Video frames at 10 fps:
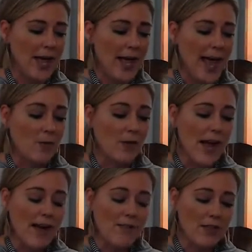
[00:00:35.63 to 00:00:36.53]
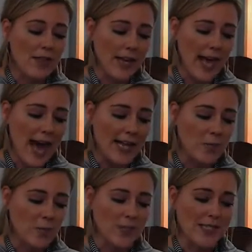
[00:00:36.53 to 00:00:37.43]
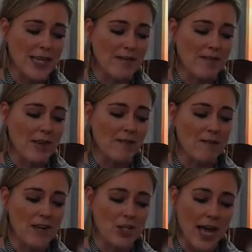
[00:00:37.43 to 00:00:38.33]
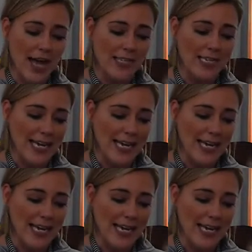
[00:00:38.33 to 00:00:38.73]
And whenever the cat was given a fish head to